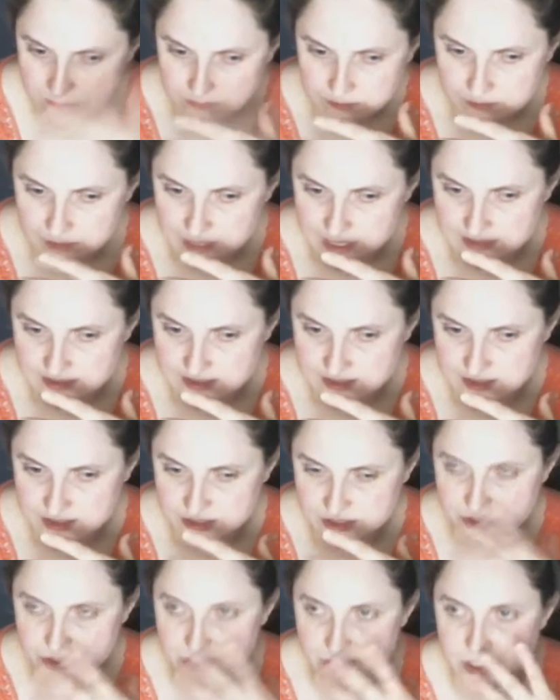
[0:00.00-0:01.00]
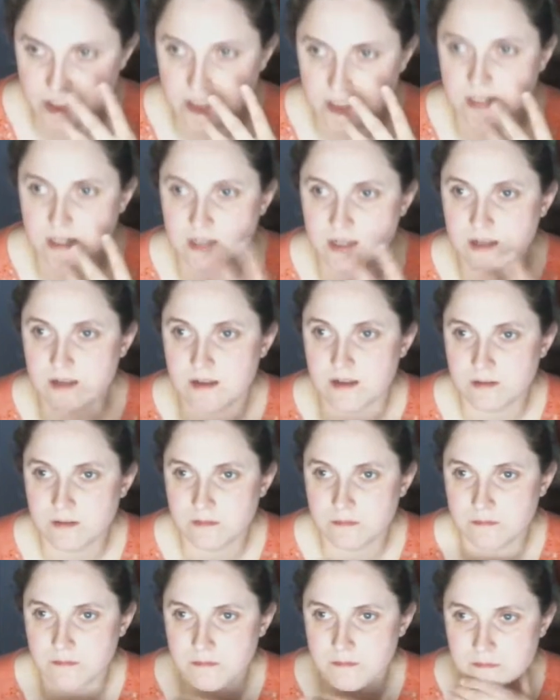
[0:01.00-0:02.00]
plastic surgery,
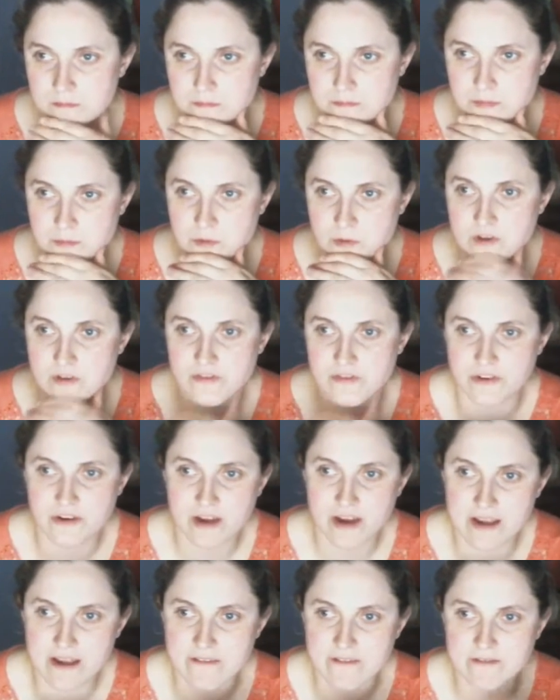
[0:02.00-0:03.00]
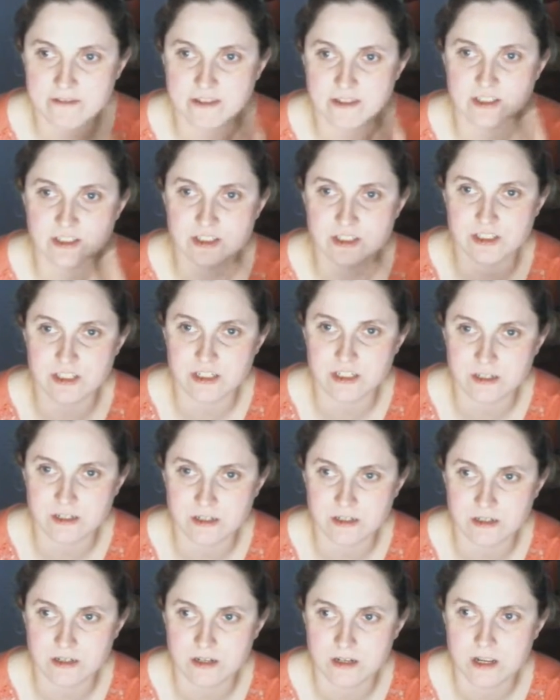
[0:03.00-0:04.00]
but more of your average,
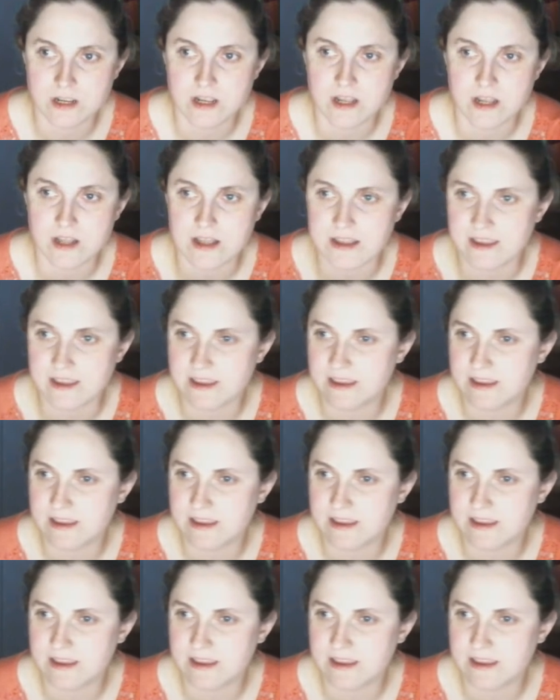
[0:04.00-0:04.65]
like,